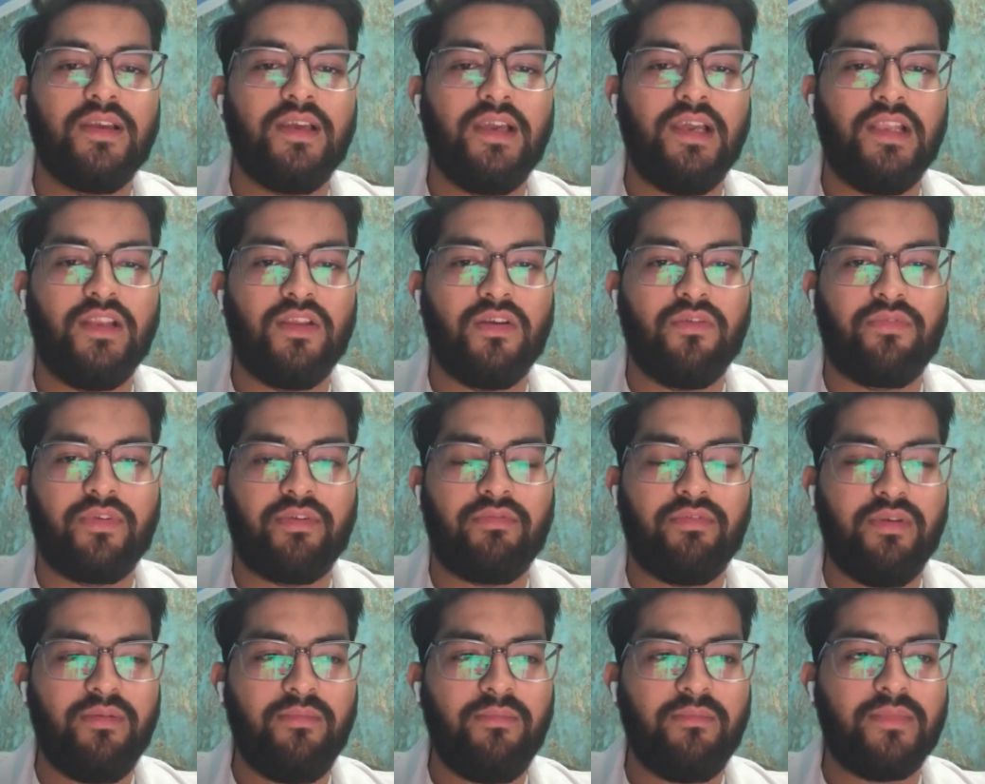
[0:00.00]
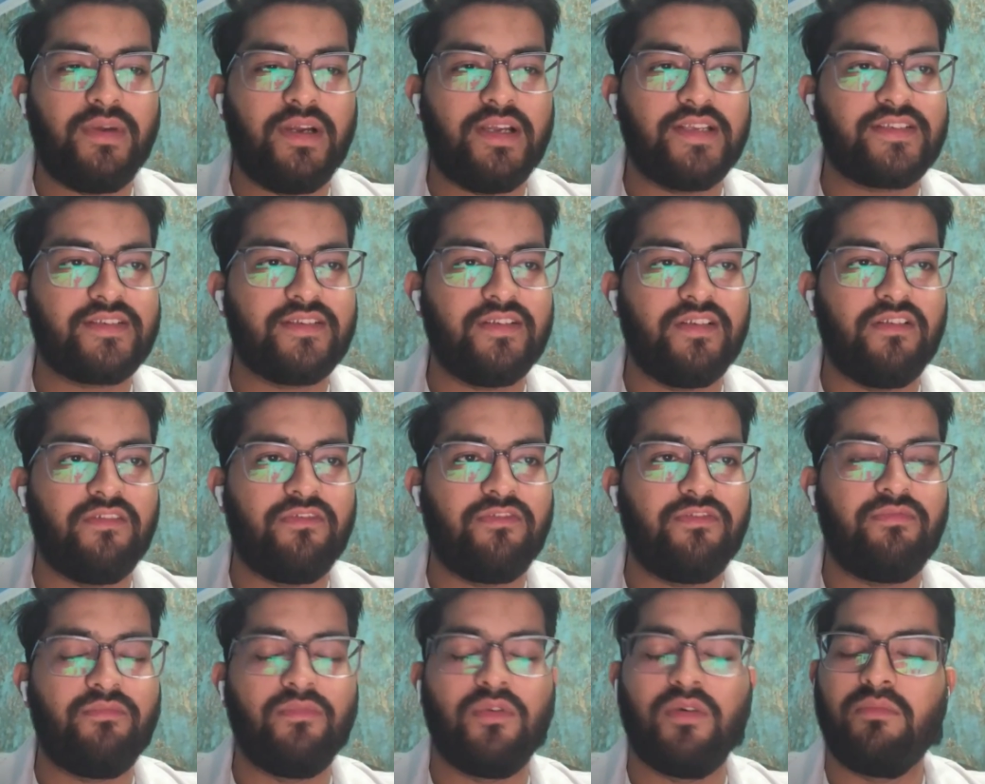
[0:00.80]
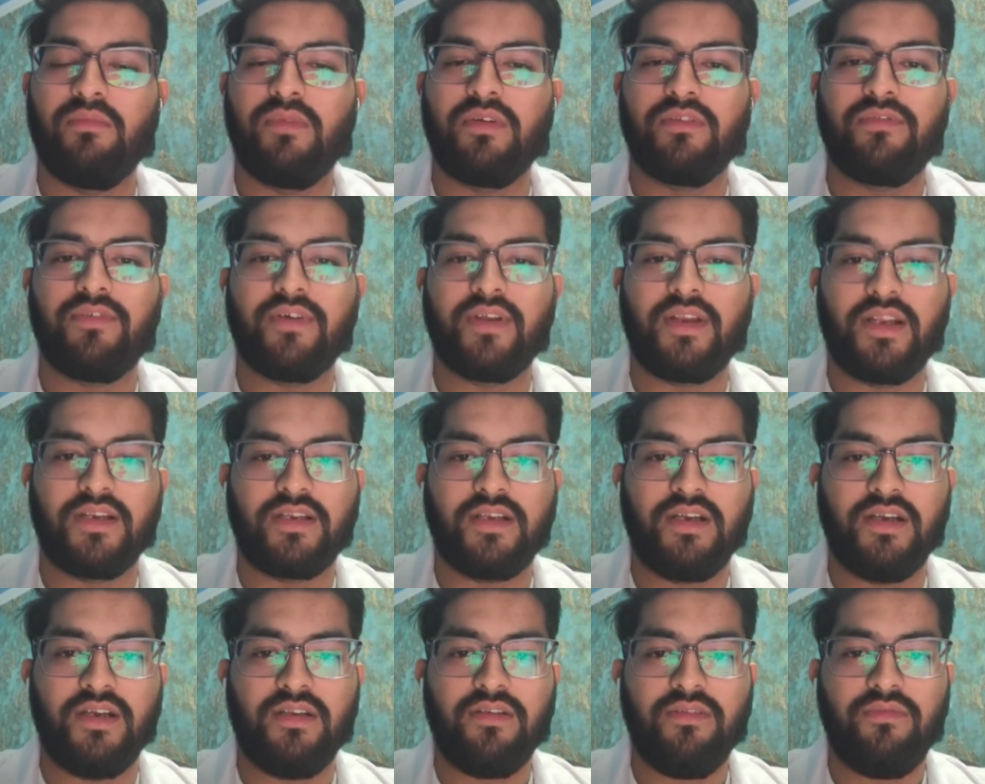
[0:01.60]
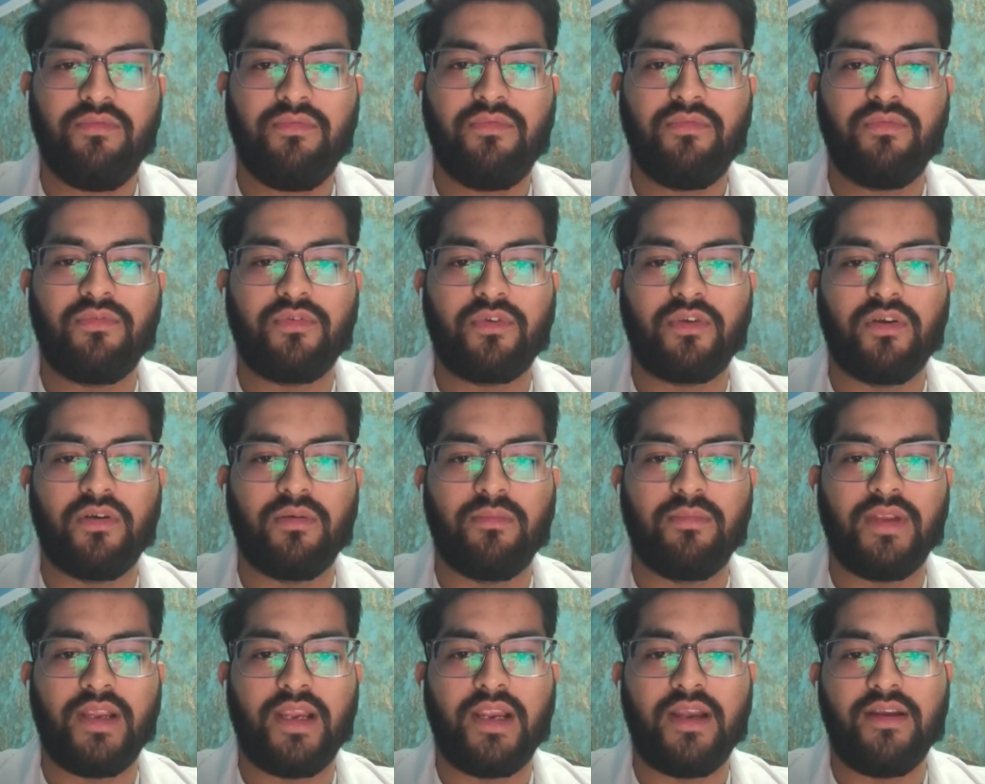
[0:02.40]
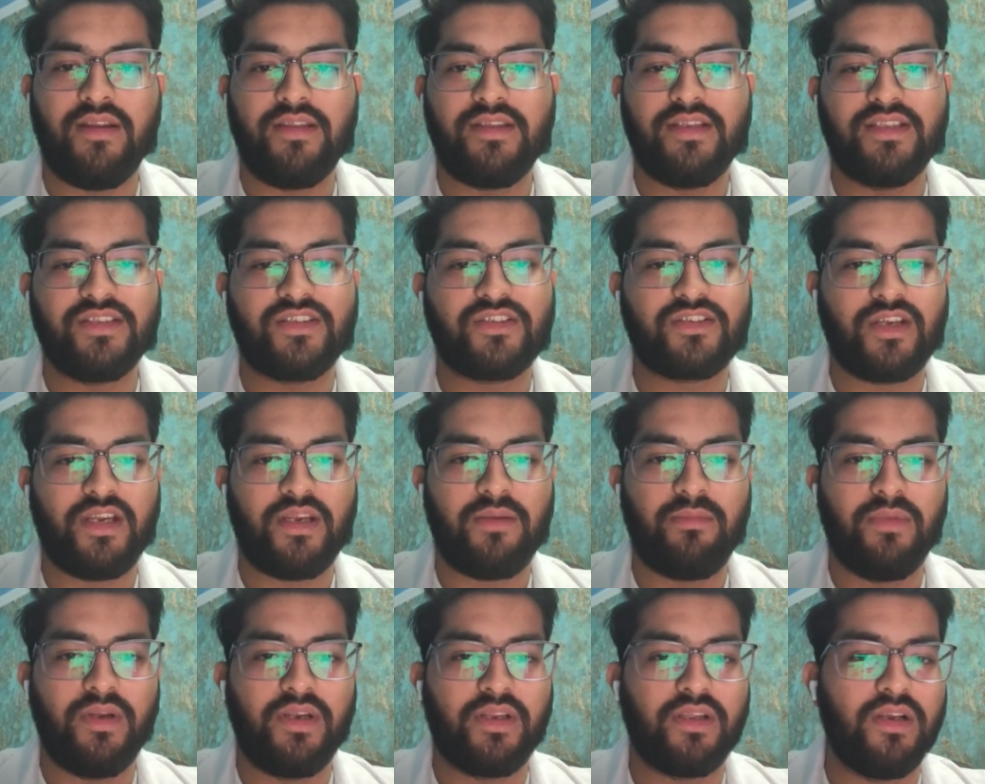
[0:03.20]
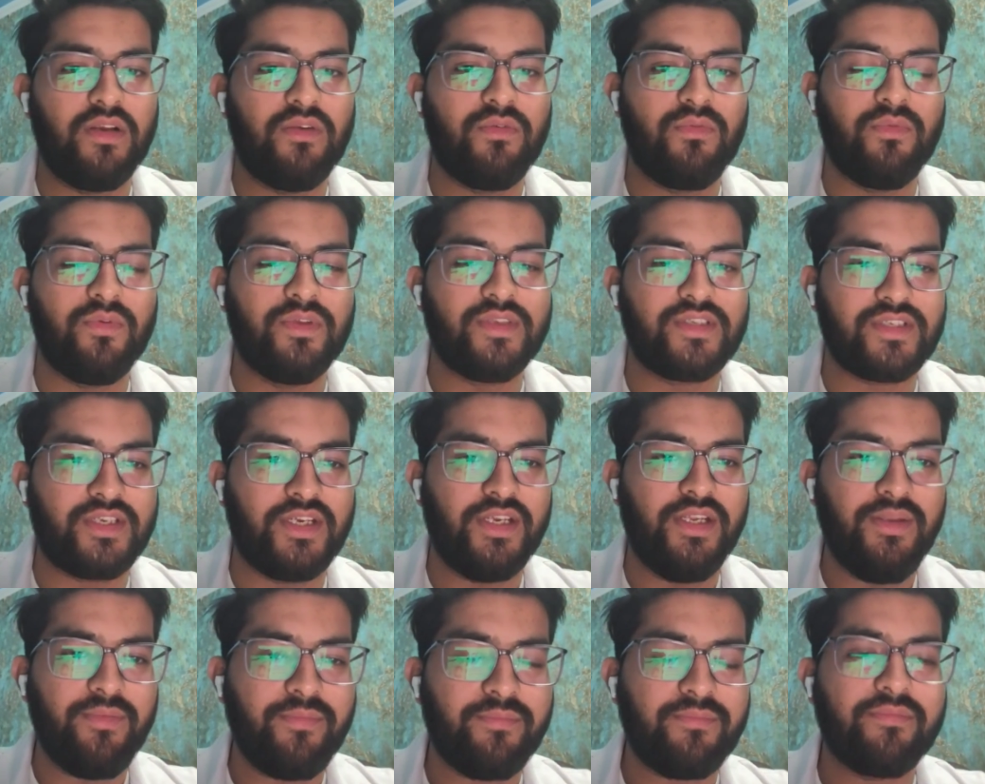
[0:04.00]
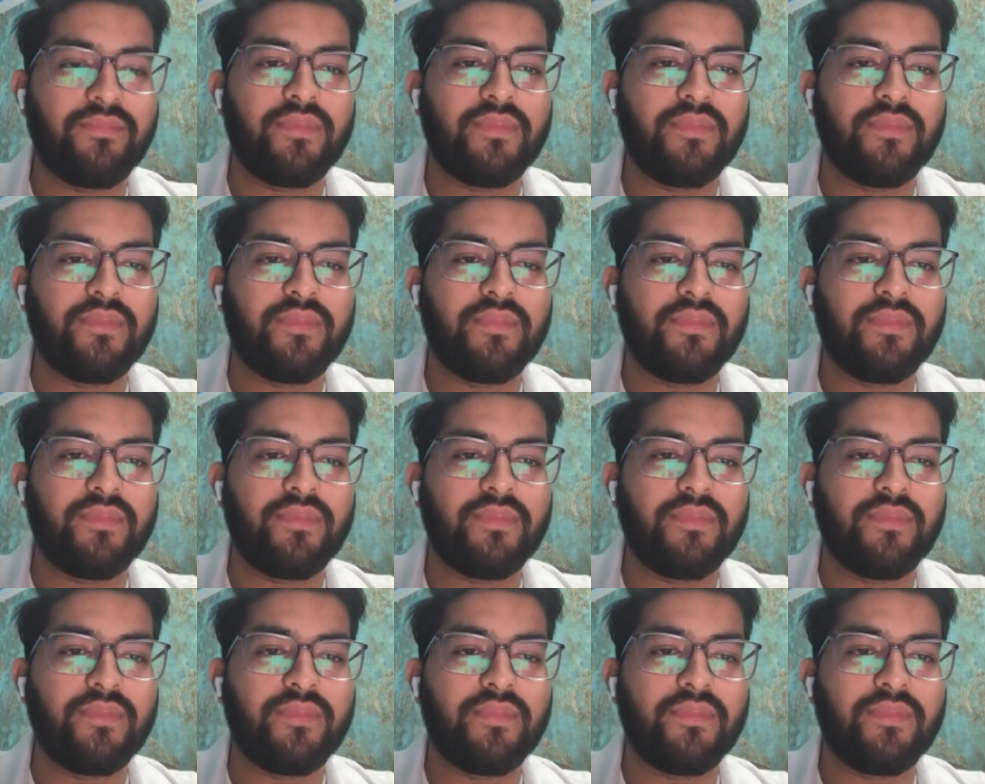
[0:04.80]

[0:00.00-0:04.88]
Hello everyone, myself Dr Farhan Khan from Andhra State Medical University.